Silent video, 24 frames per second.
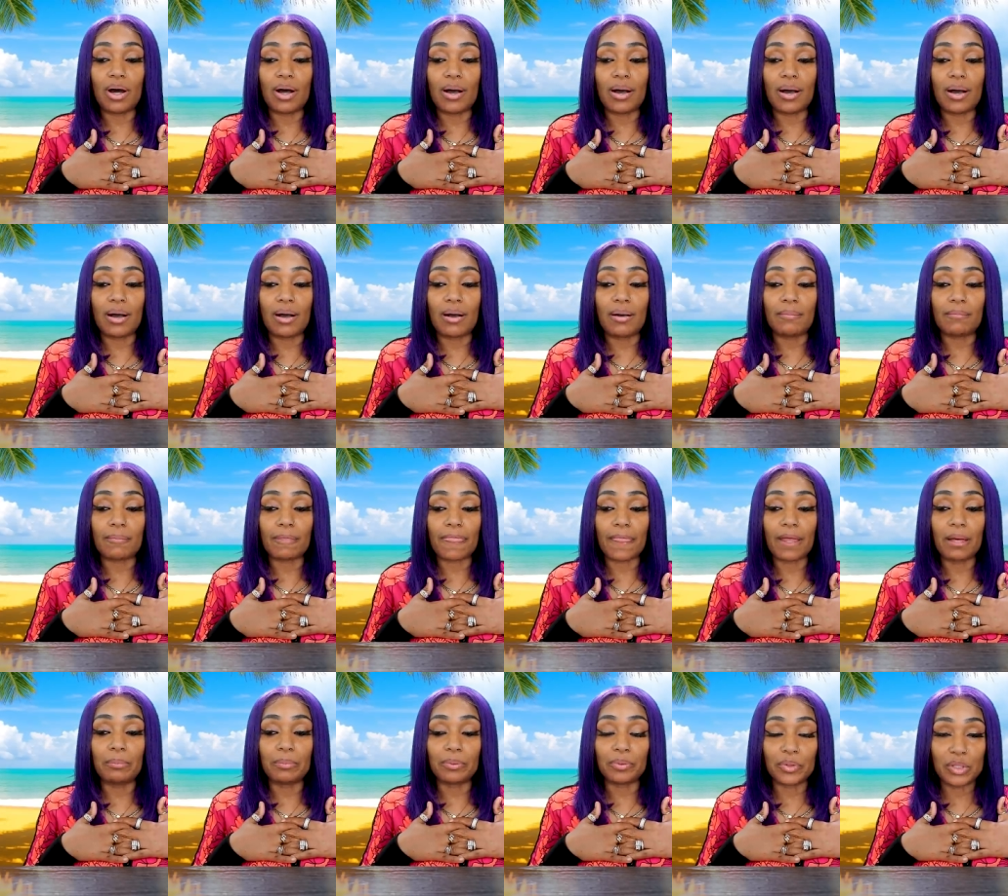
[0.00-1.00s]
um,
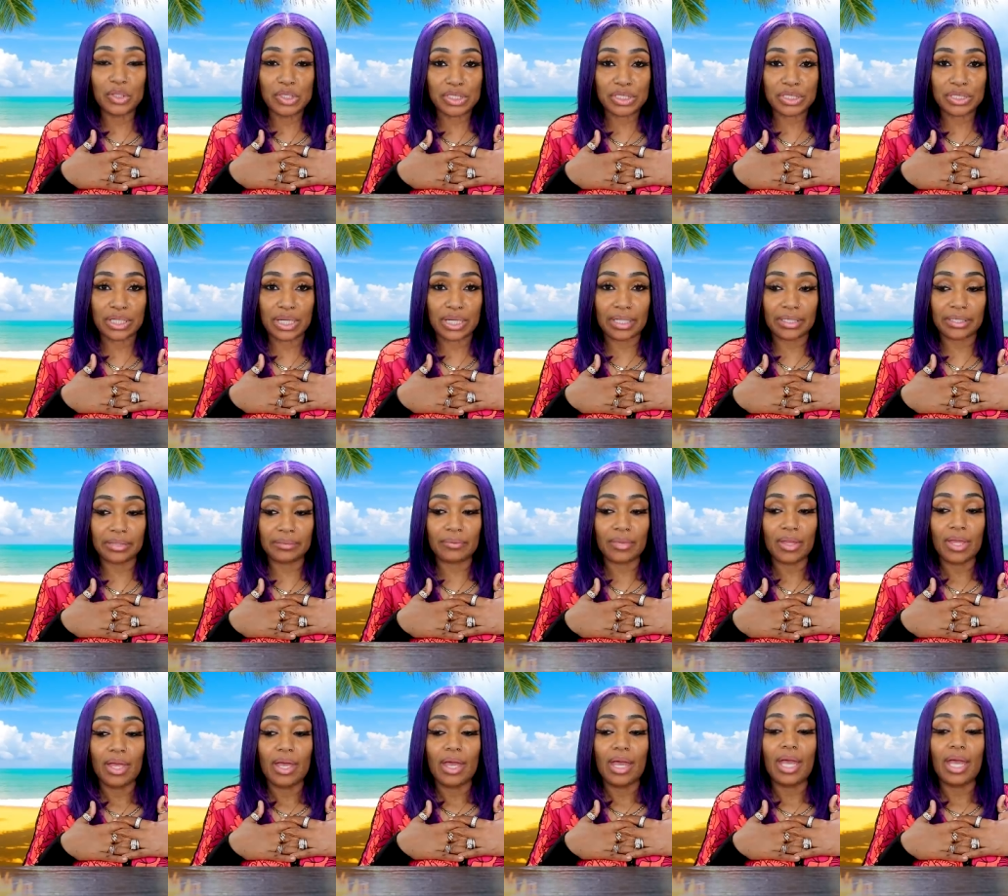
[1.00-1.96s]
appreciate it,